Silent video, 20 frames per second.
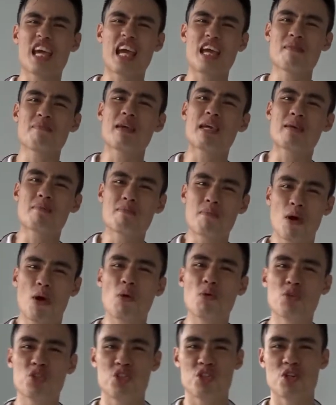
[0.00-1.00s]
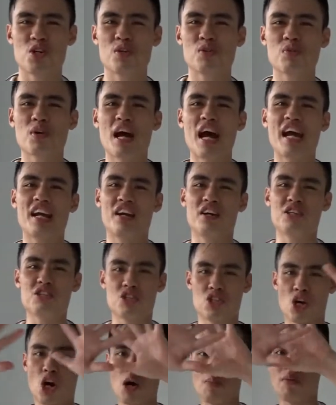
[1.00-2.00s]
gaming poster right
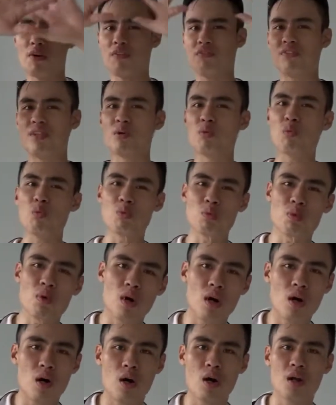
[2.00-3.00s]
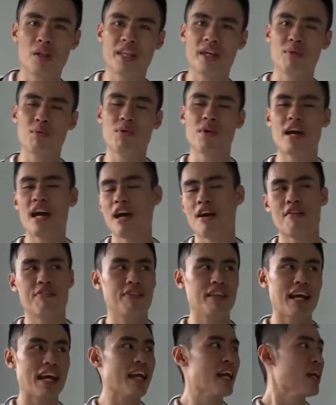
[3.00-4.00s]
on top of the wall. They will
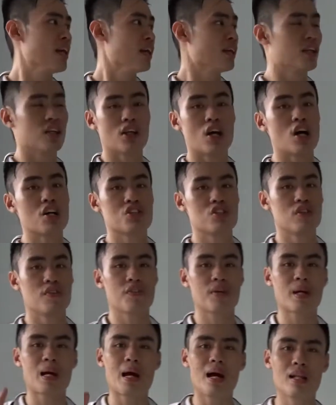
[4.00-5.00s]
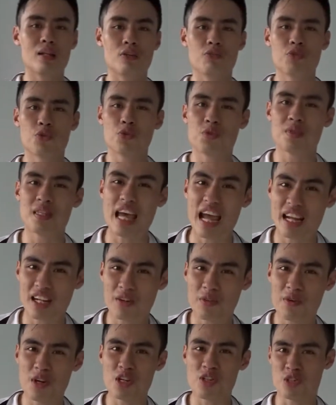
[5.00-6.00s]
have like lots of colorful
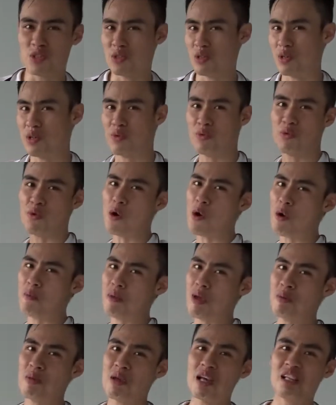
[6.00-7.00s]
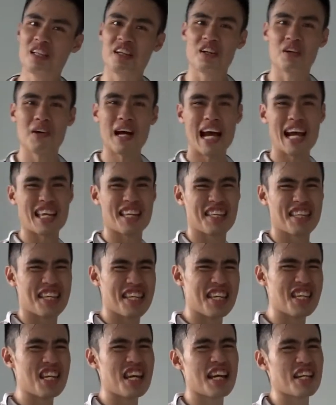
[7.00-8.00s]
decoration on the wall, maybe a little
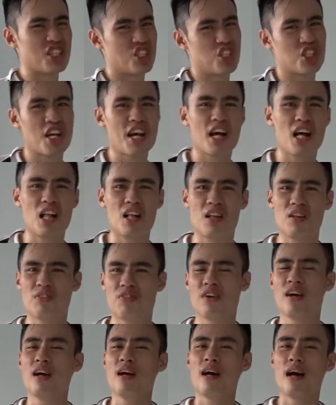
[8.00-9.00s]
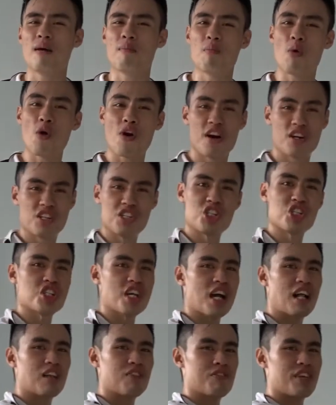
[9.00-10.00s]
IKEA shelf, a more
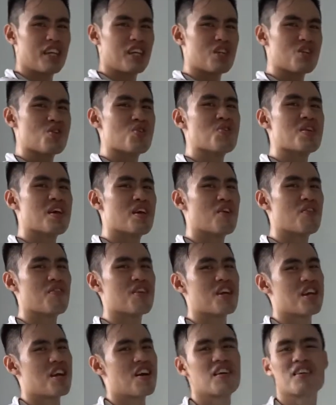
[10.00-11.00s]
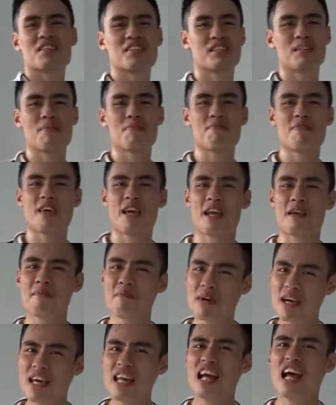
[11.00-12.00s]
shelving unit over here or something.
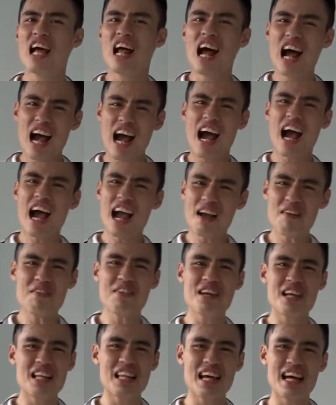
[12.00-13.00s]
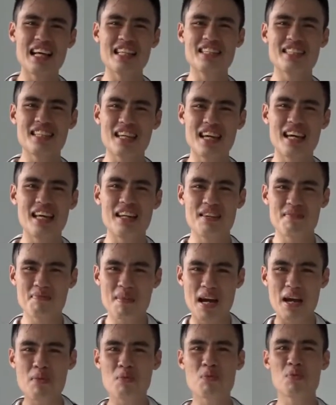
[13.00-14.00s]
But I realized that
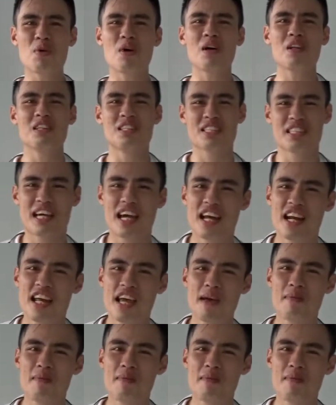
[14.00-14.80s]
my wall is kind of